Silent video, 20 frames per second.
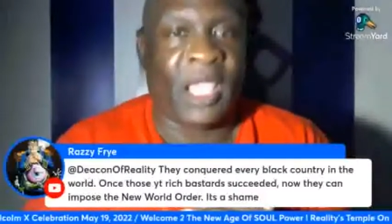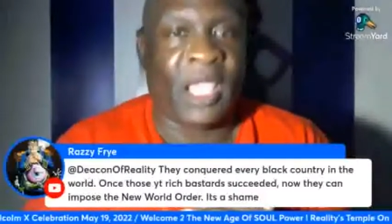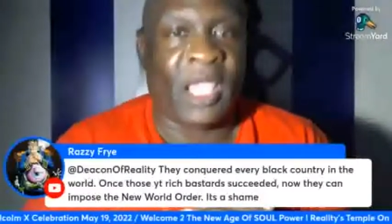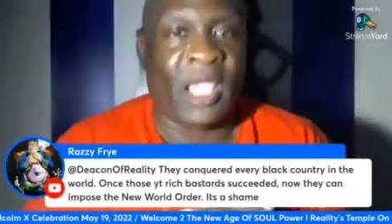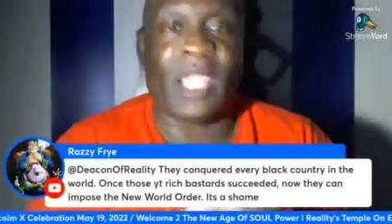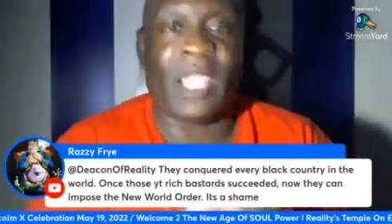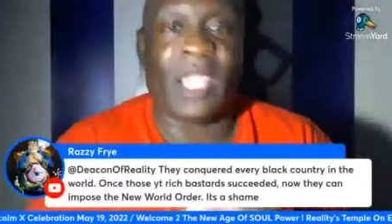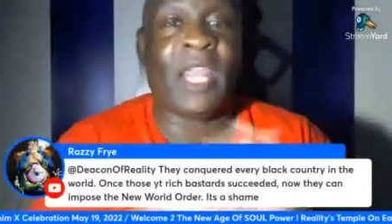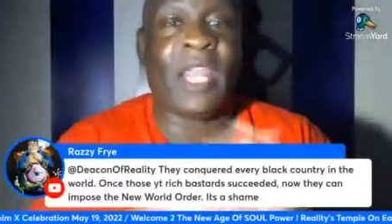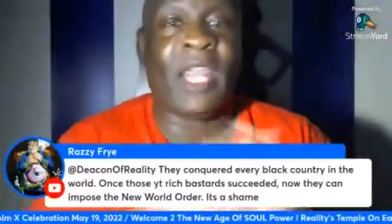
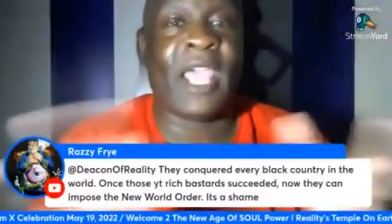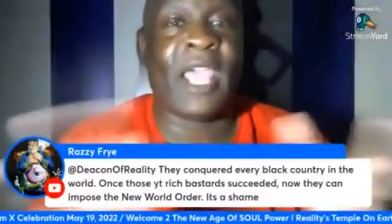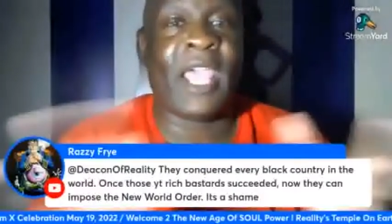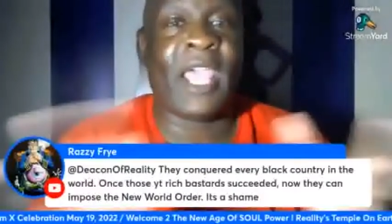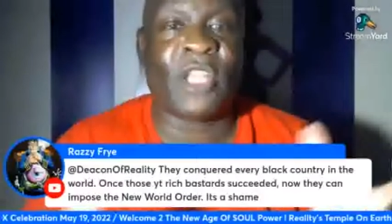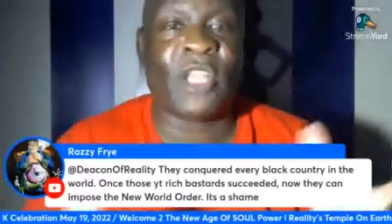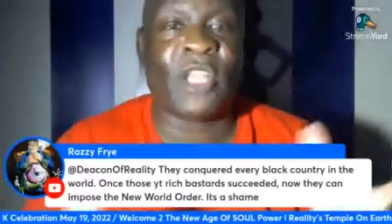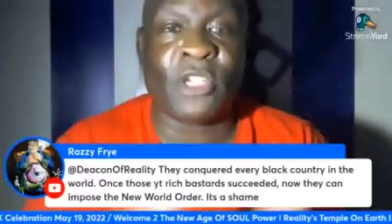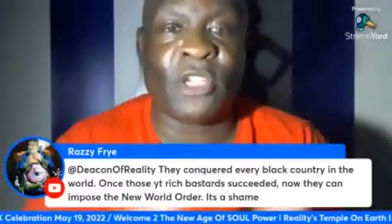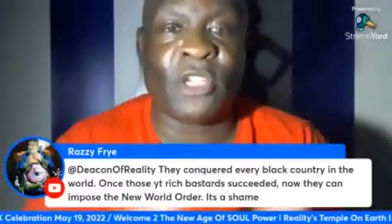And it has
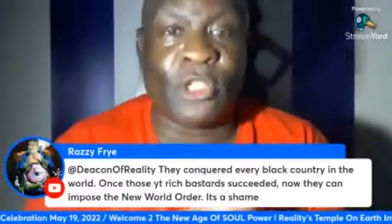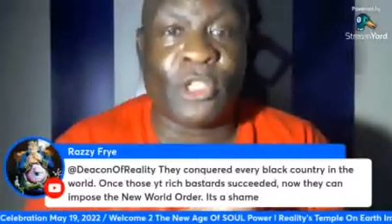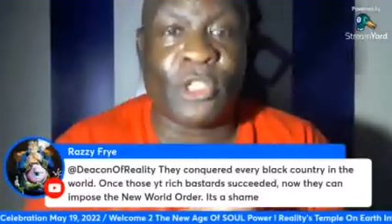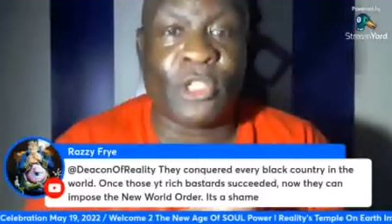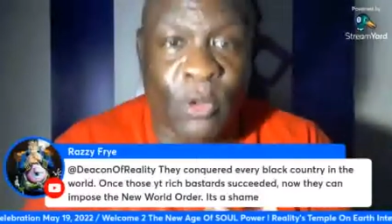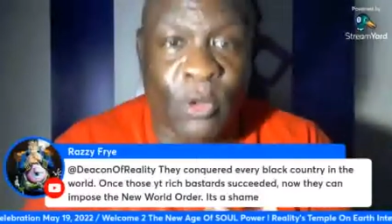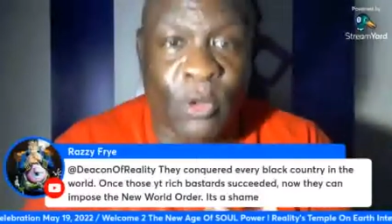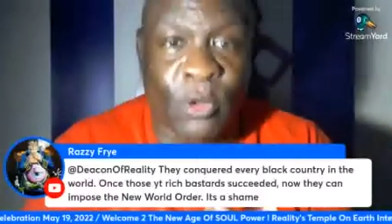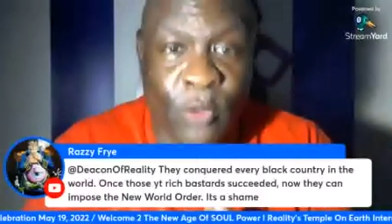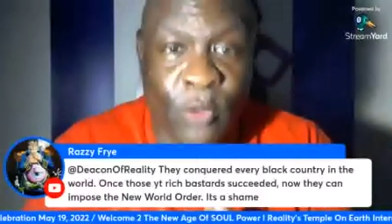nothing to do
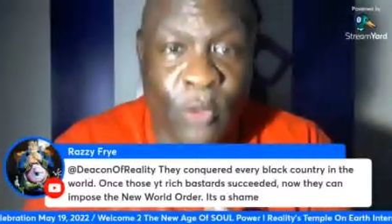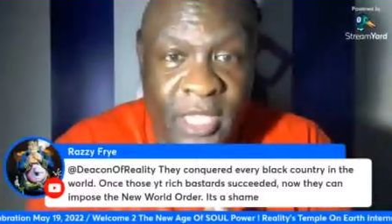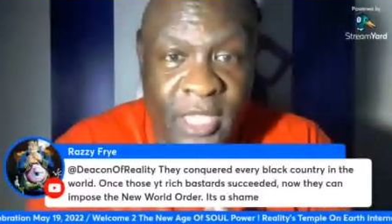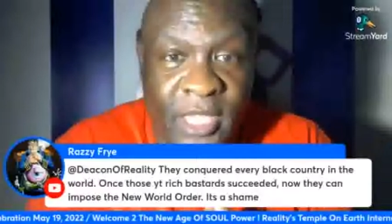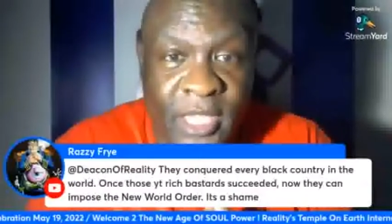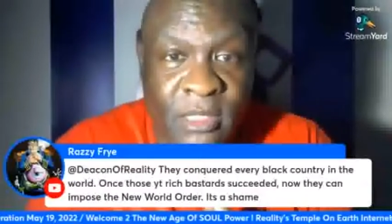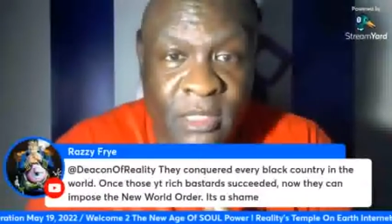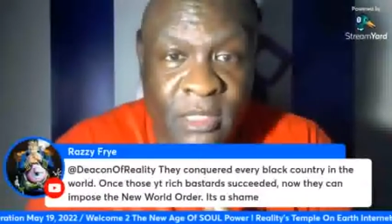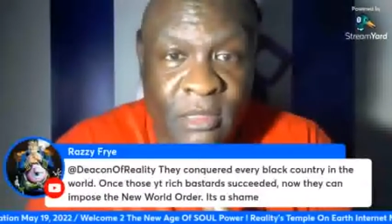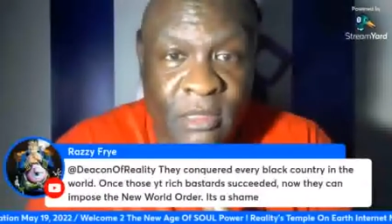with
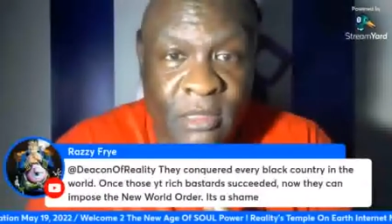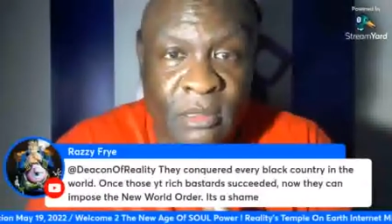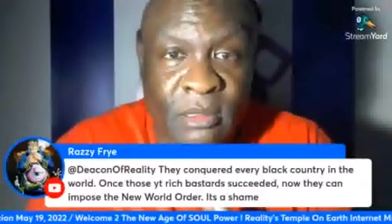race.